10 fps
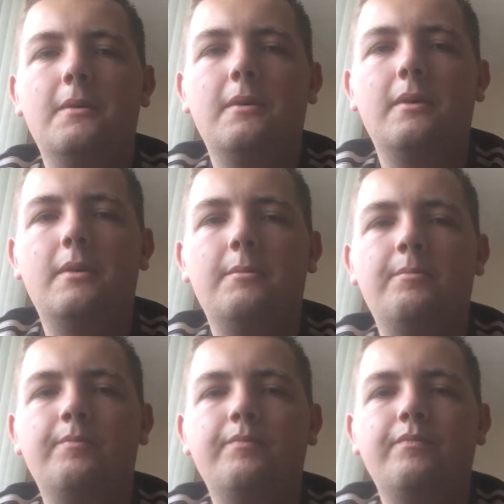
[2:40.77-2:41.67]
I'm
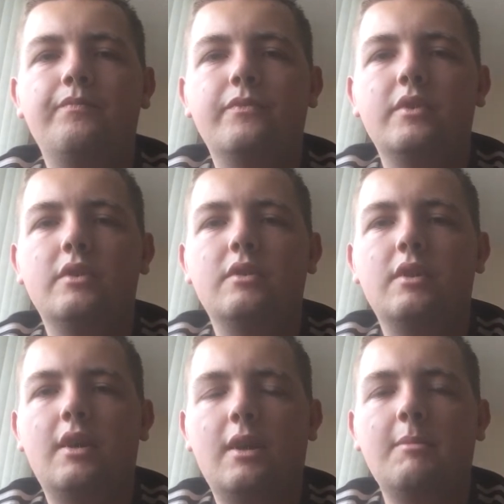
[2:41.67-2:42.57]

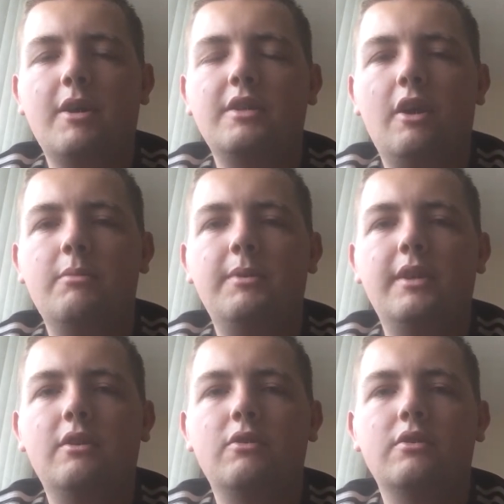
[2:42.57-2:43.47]
actually hoping he
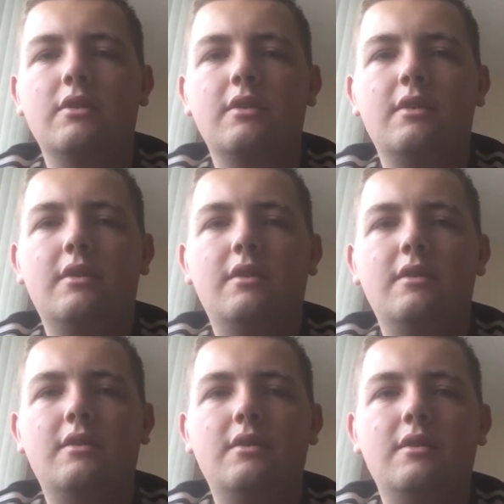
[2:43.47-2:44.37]
does.
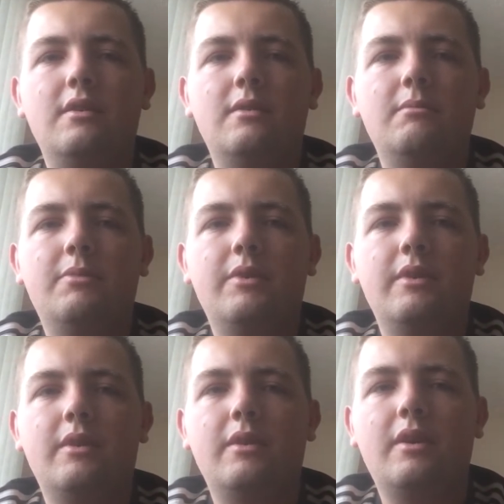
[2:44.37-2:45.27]
But
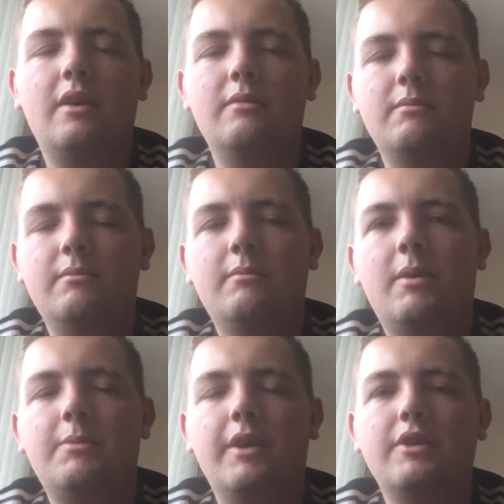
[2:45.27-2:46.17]
my
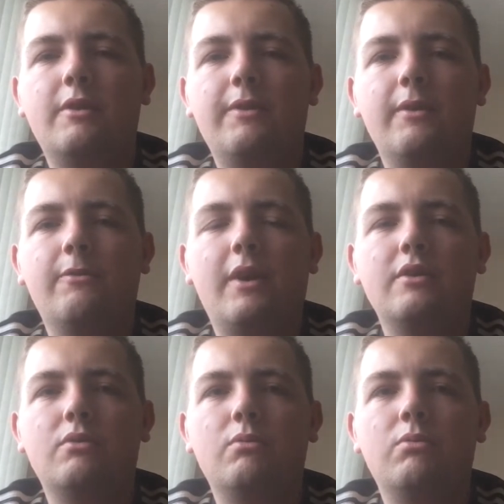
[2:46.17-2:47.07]
prediction, I think
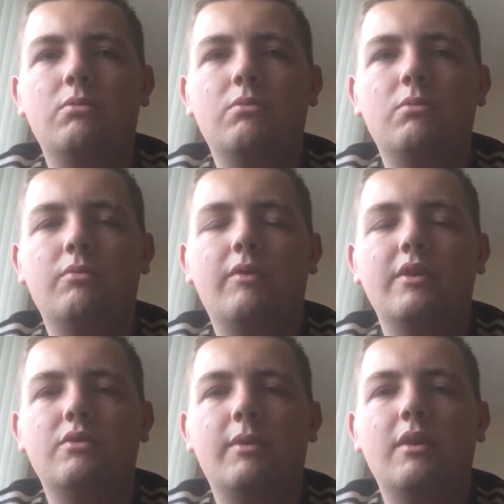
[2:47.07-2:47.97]
France will
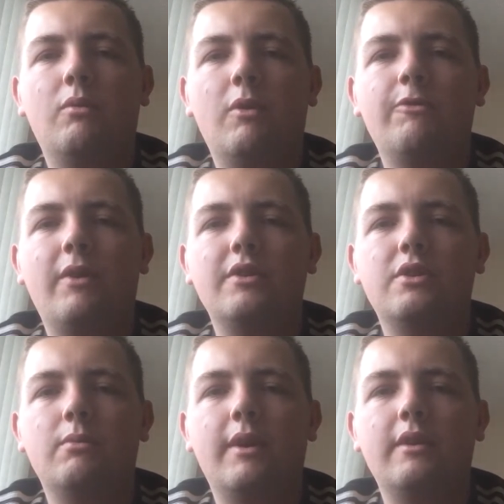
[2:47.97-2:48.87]
win. I want France
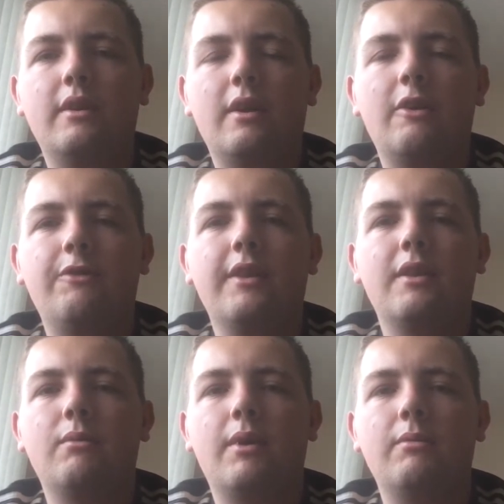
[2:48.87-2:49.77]
to win, and I think
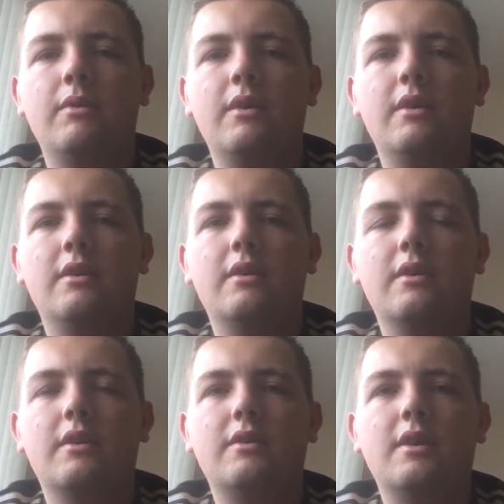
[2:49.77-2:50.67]
they will,
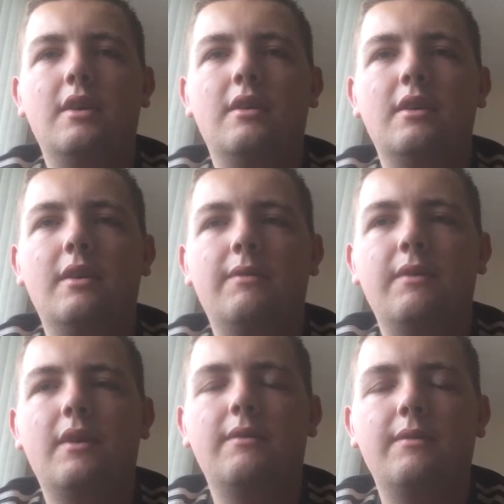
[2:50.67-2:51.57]
because I
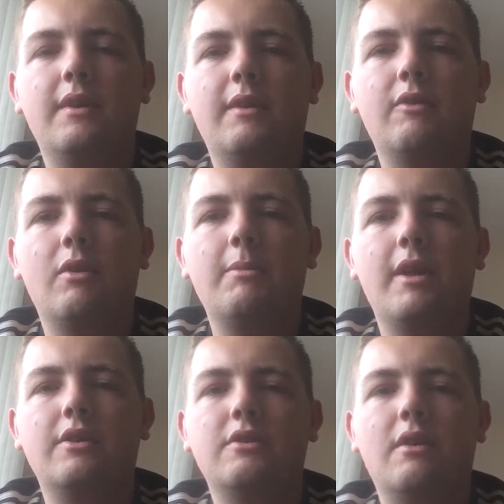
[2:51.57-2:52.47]
think they've got a
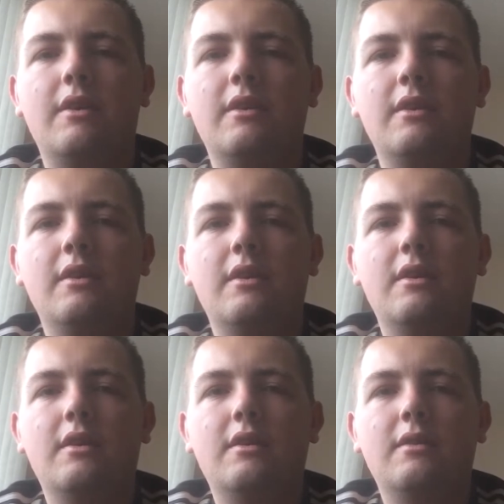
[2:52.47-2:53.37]
better side.
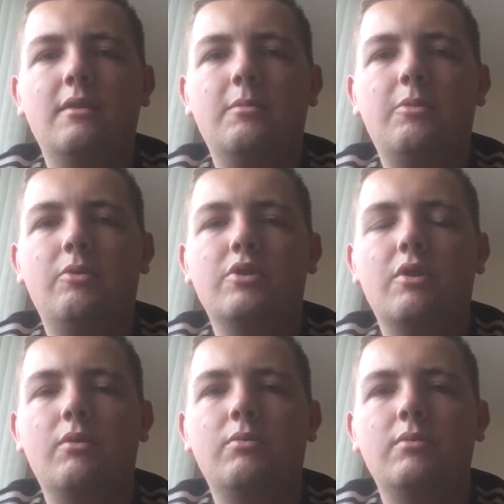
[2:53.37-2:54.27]

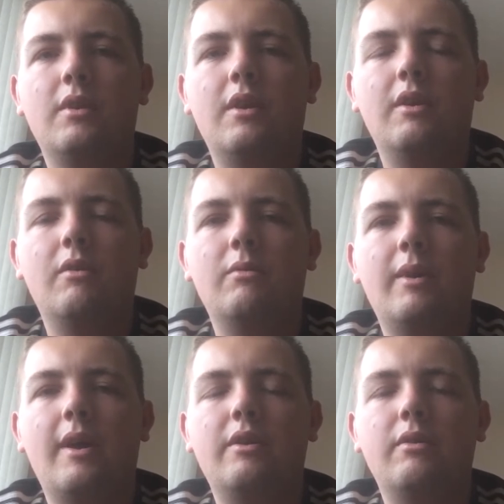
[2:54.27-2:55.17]
Portugal only got
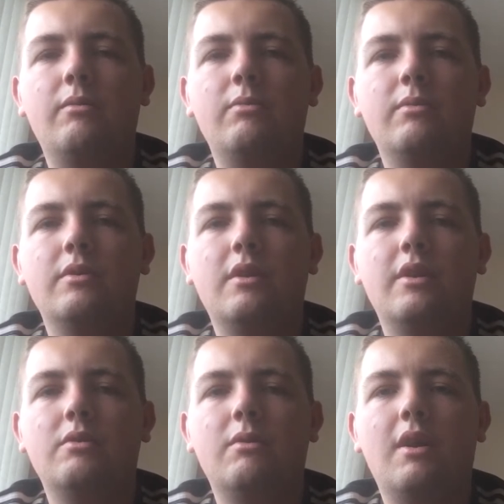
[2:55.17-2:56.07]
Ronaldo
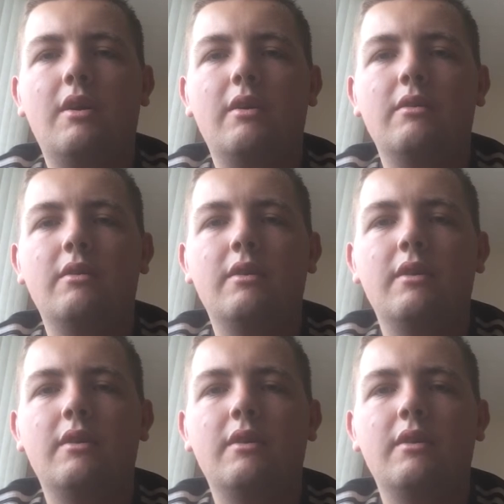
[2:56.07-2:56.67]
like to rely on.